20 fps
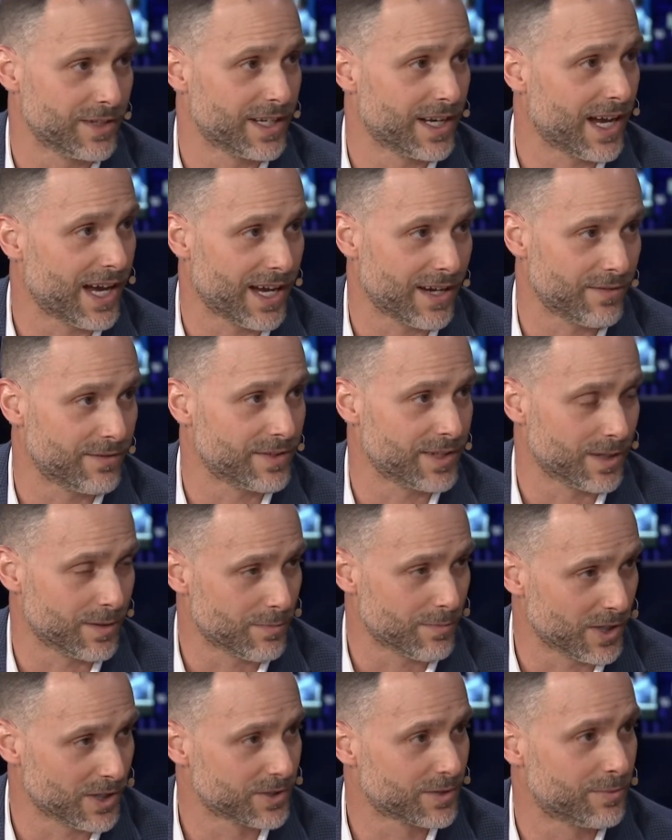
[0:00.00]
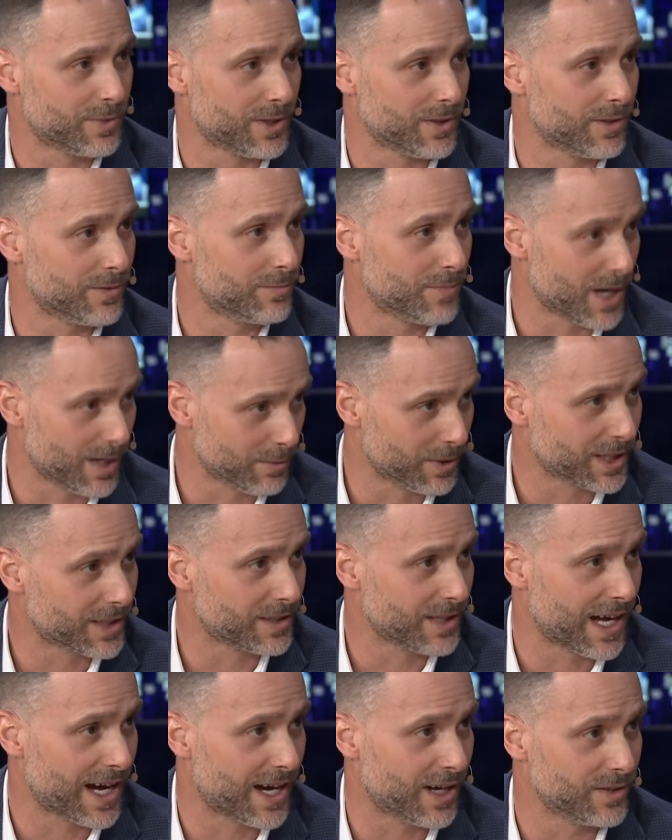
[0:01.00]
They have you know, multiple public
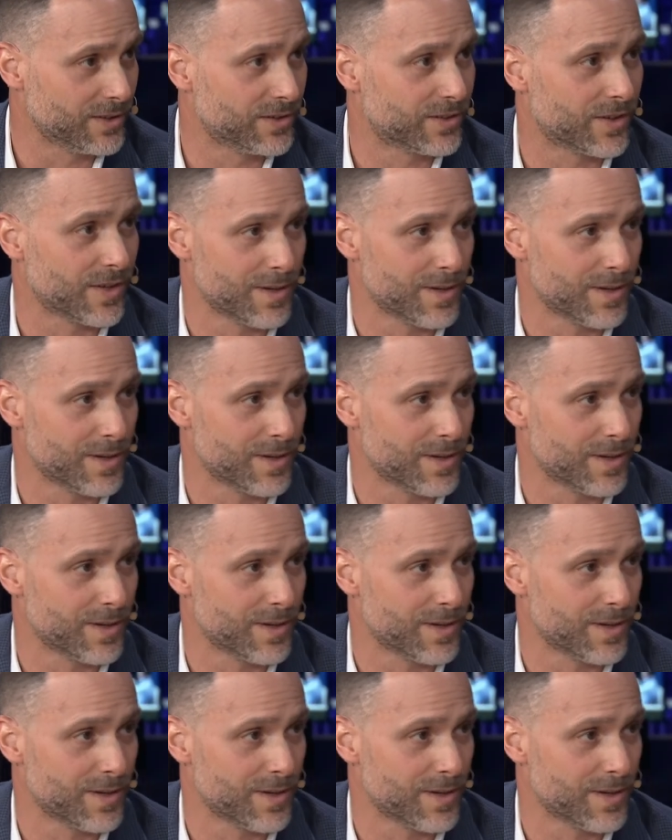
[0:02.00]
clouds.